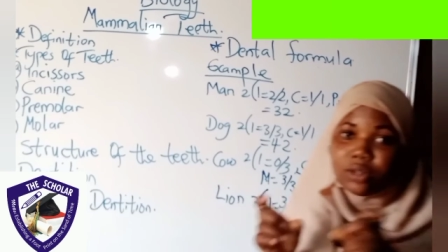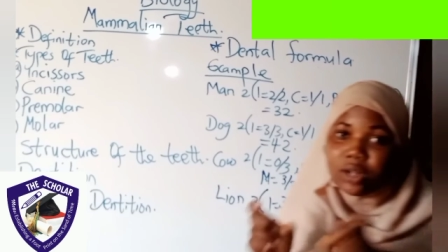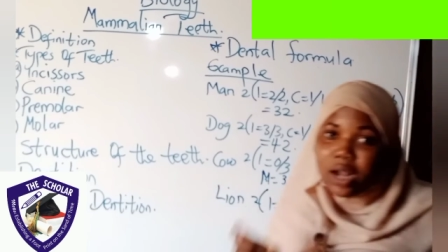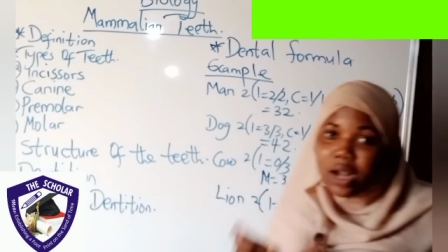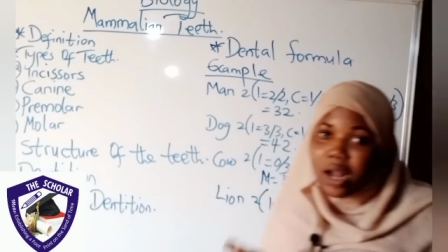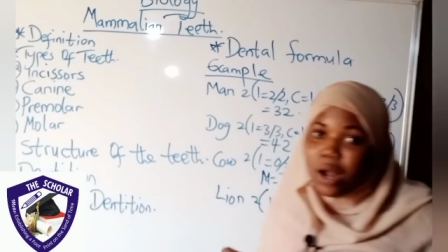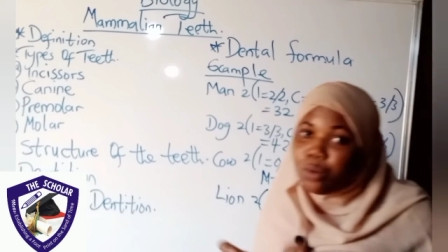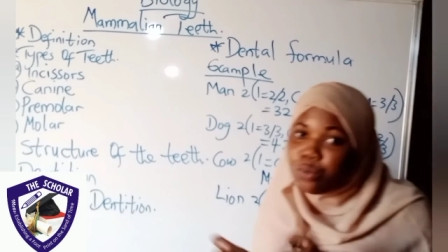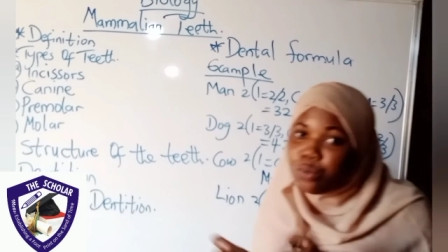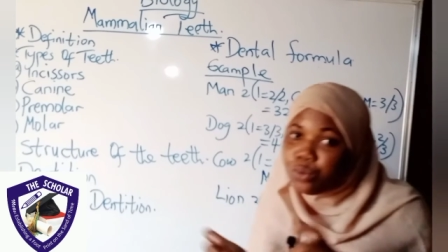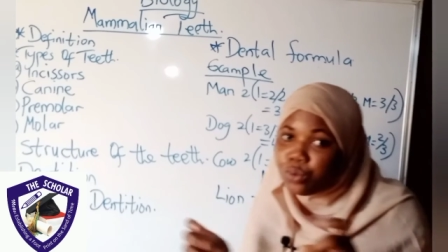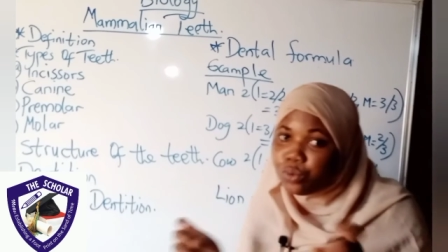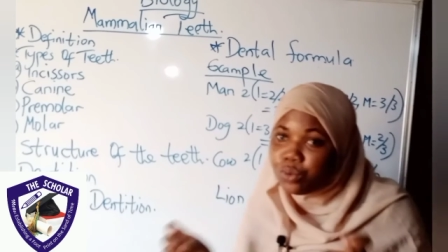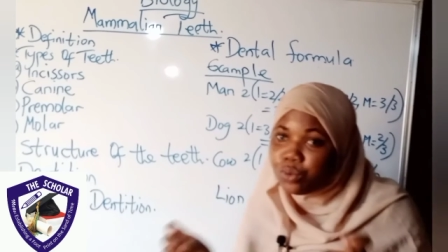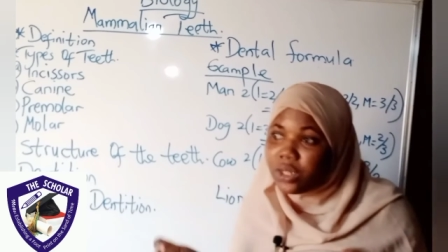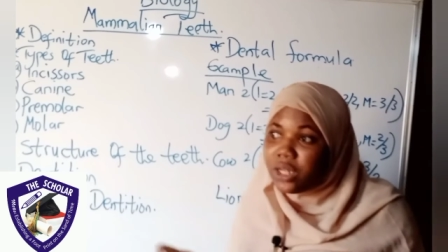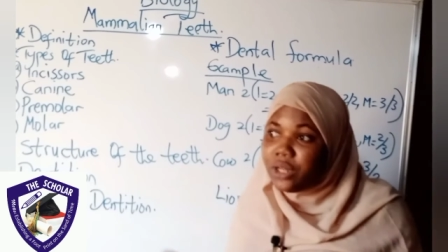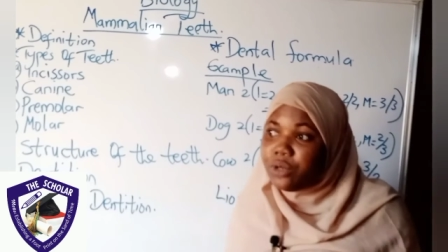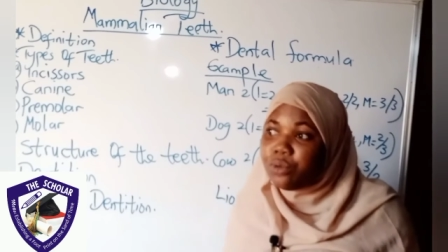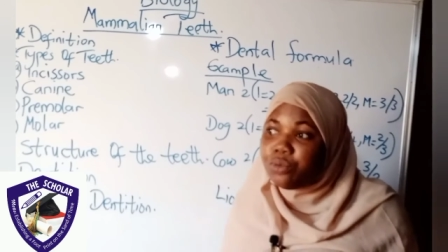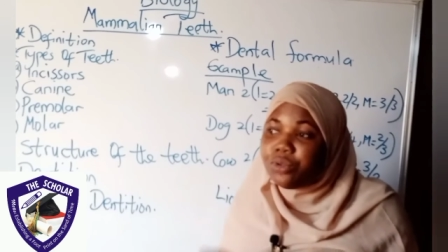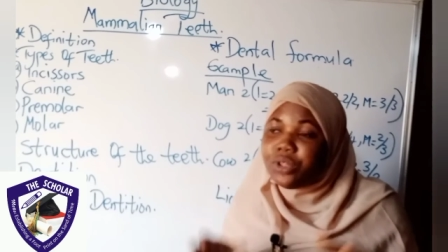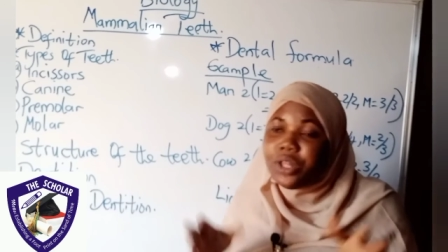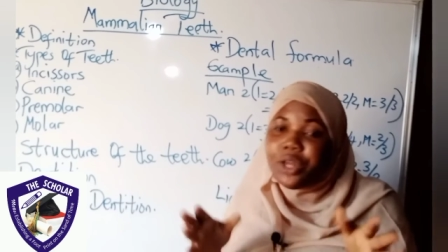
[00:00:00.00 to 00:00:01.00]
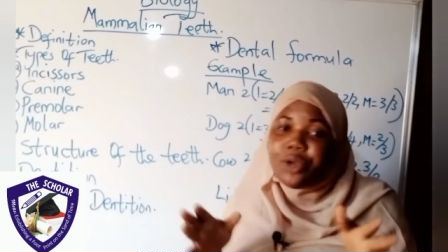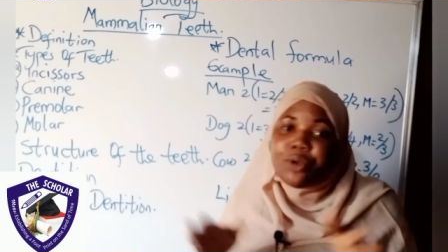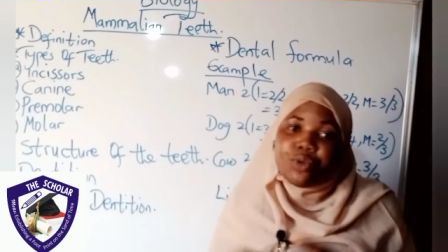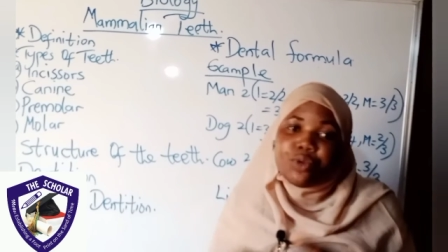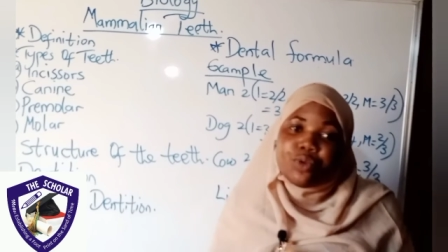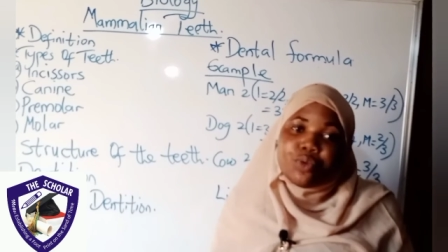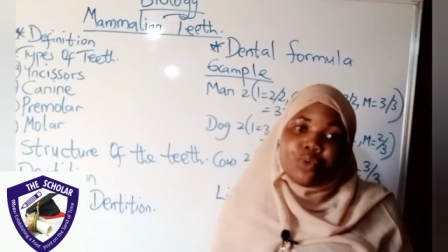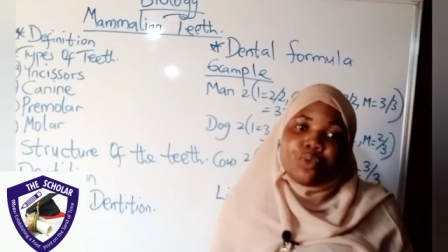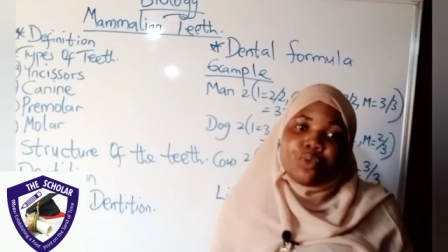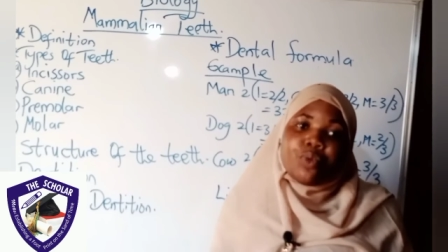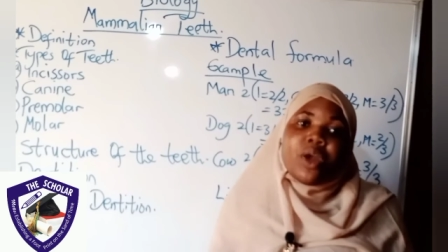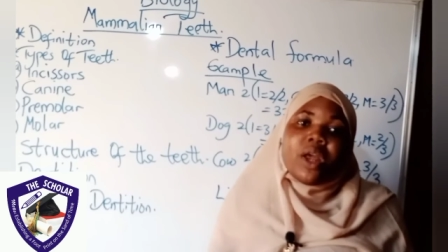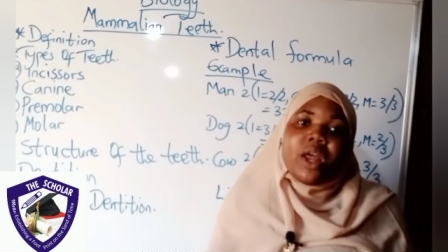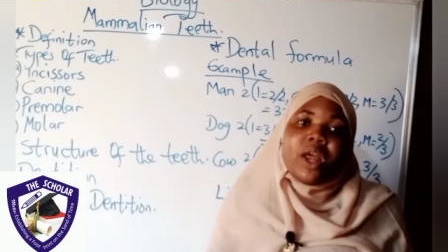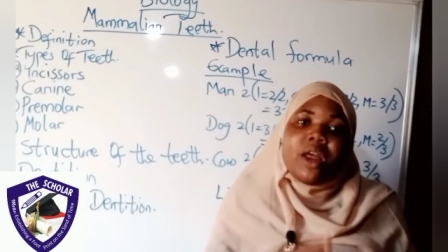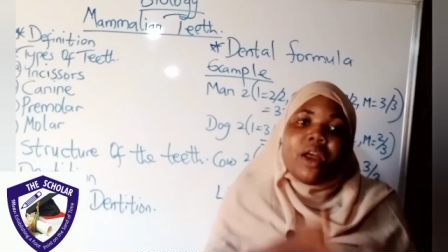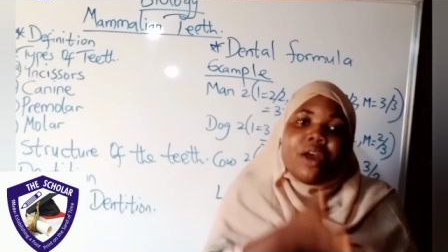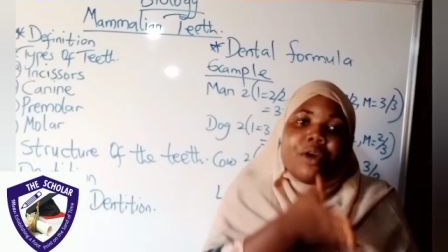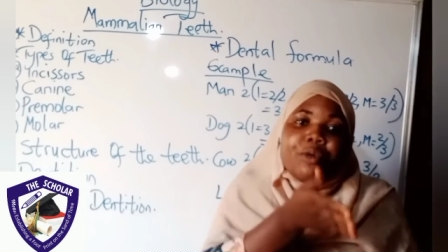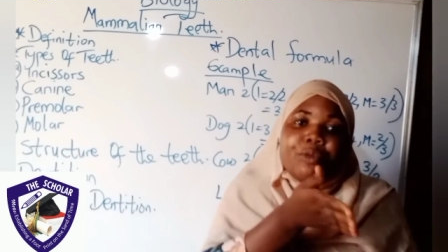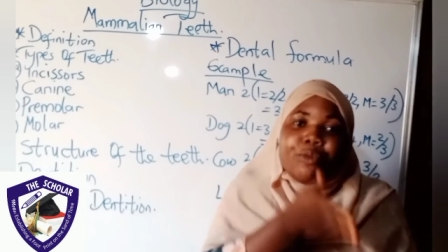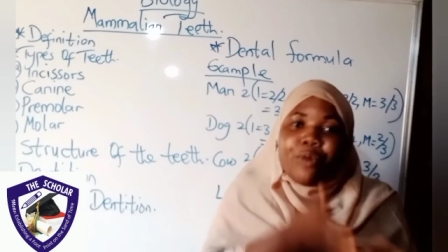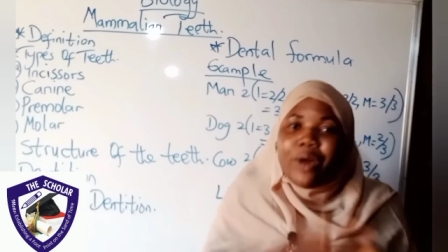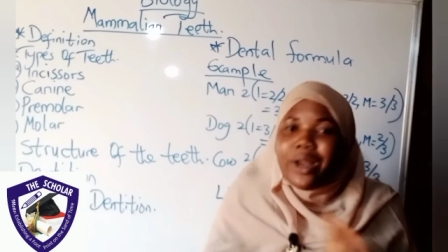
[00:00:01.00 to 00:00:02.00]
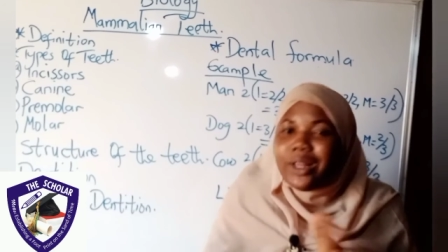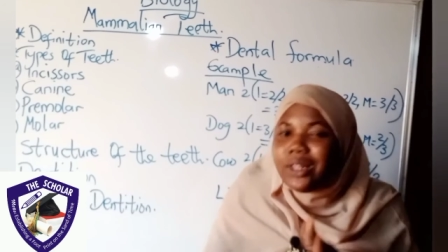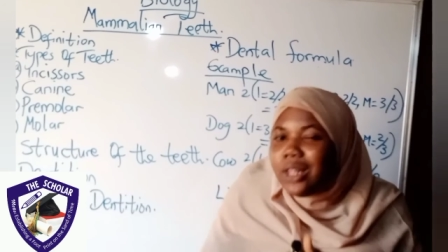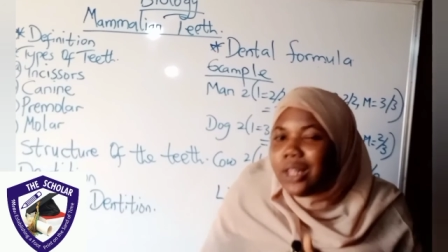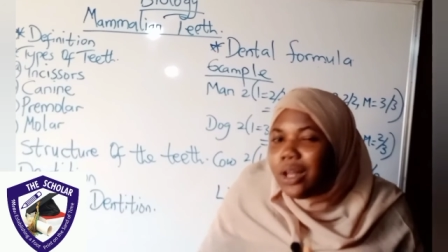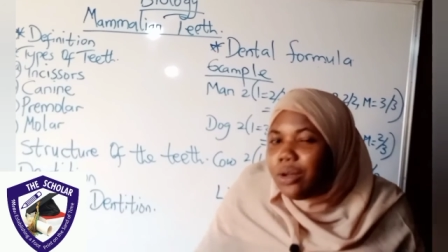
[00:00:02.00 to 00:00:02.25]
cow tooth, and they'll tell you to write